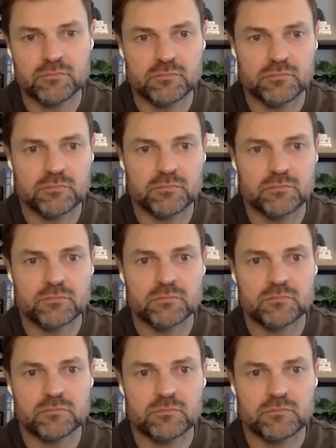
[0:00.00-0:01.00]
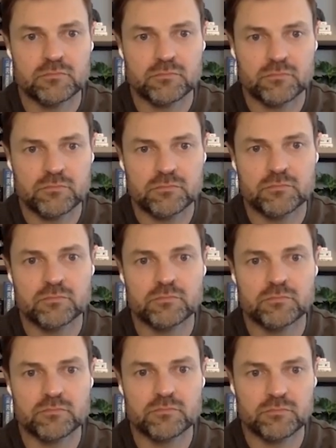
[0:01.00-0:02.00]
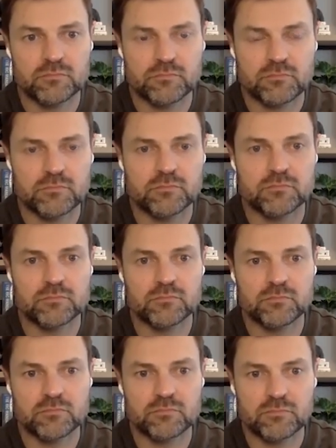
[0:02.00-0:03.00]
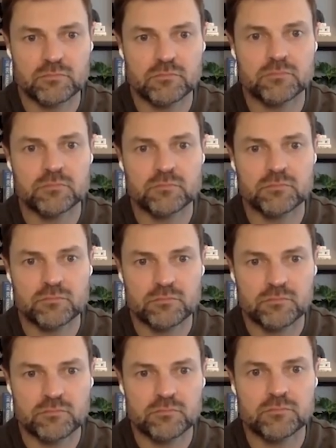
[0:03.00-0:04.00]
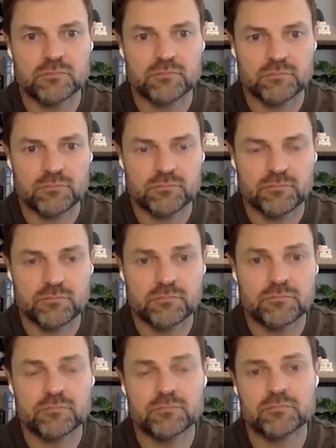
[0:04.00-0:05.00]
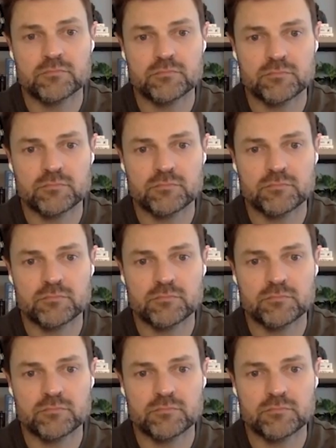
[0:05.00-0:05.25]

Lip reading: No words are spoken by the person on screen.